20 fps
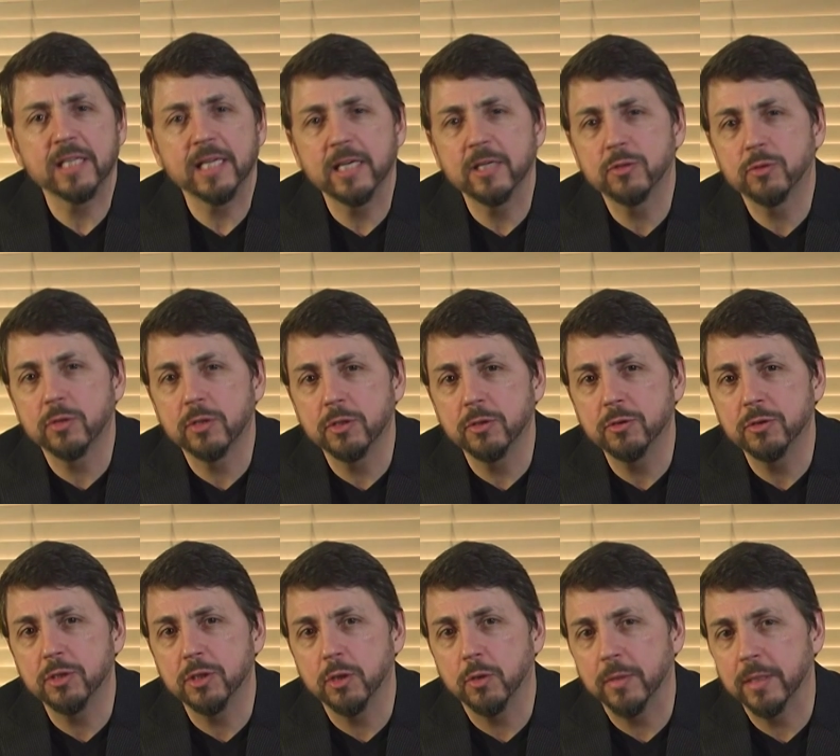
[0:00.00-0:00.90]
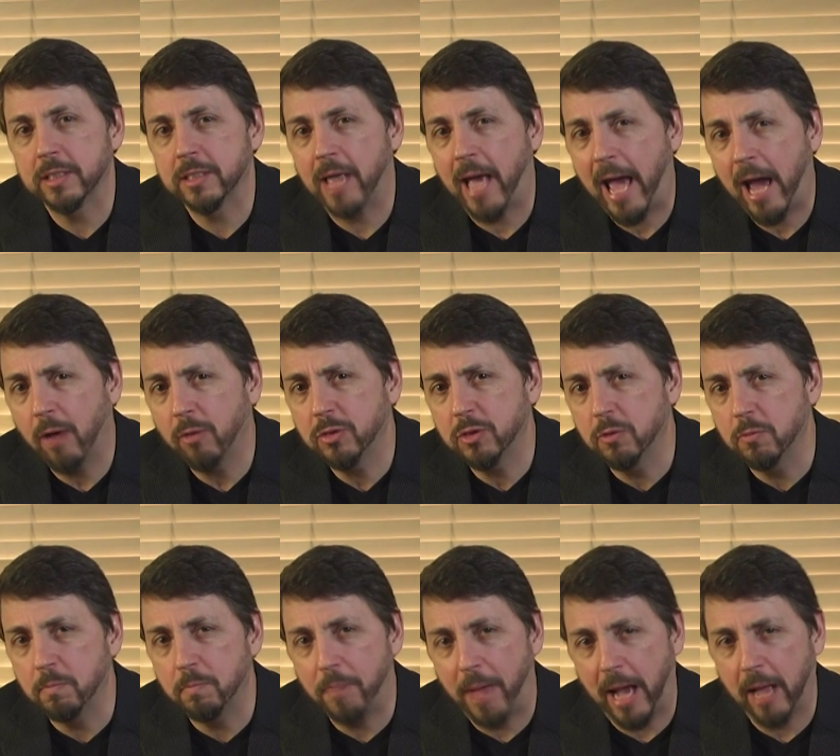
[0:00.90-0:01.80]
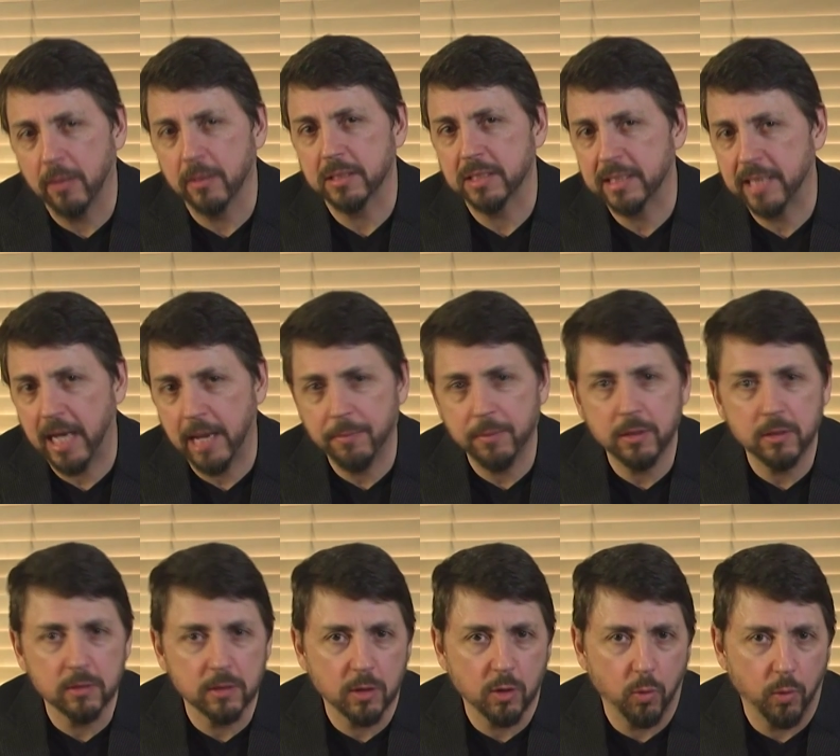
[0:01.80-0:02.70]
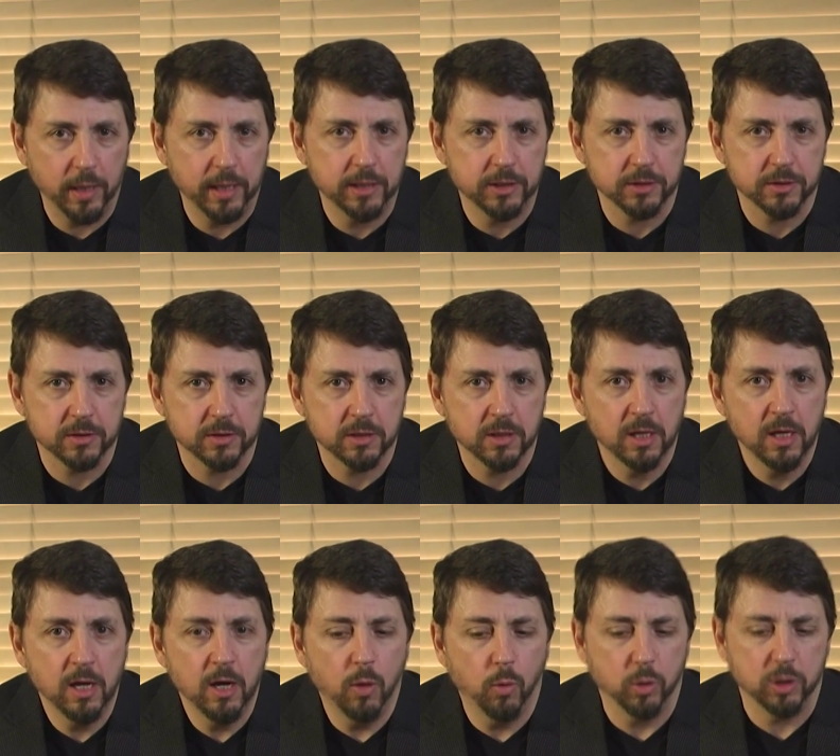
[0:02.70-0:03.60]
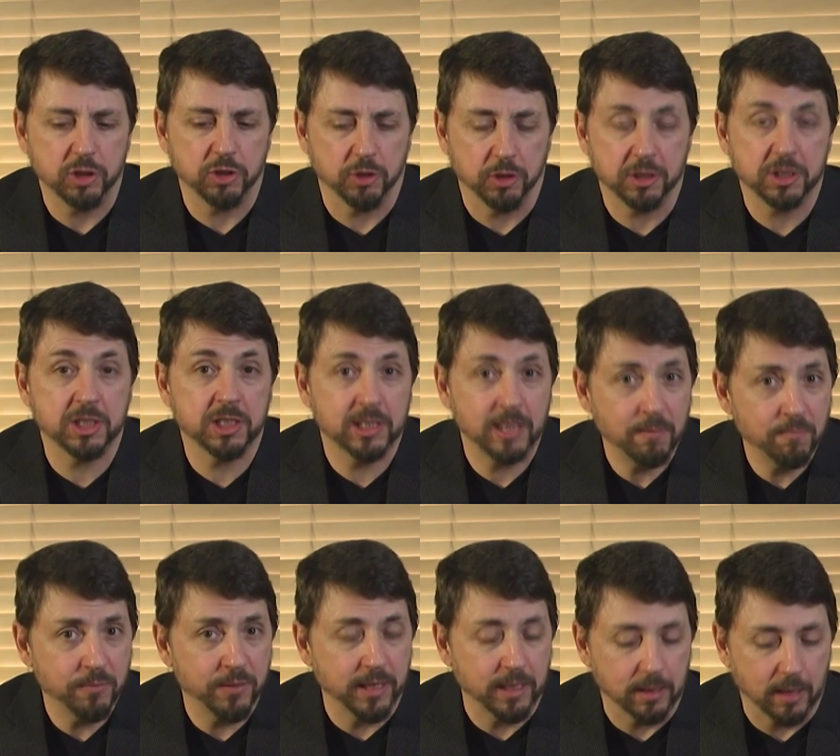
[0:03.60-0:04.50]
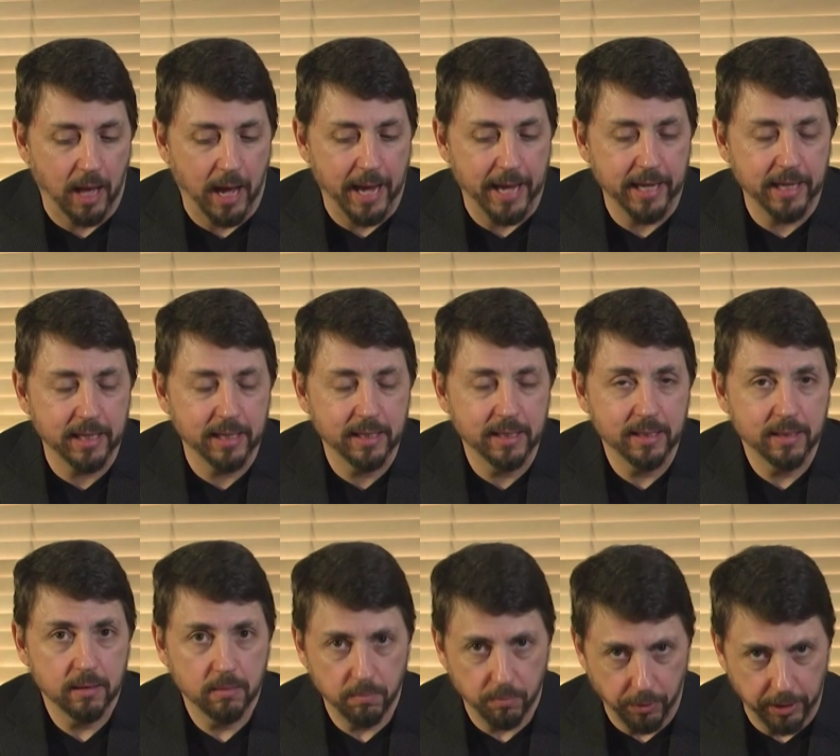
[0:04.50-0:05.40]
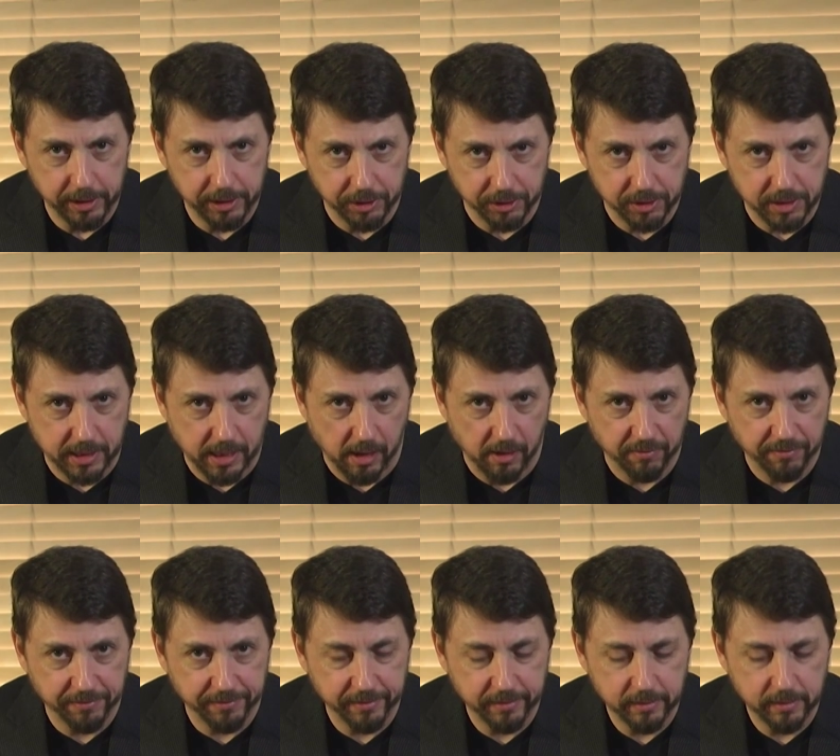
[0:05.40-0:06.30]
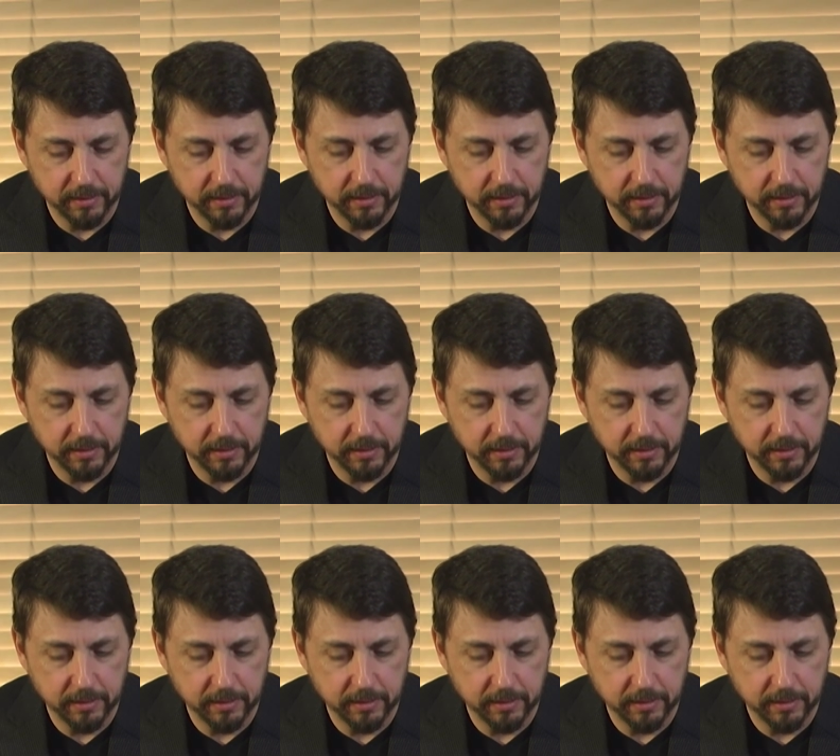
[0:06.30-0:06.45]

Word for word: to introduce you into how to balance chemical equations, which looks something like, brace yourself,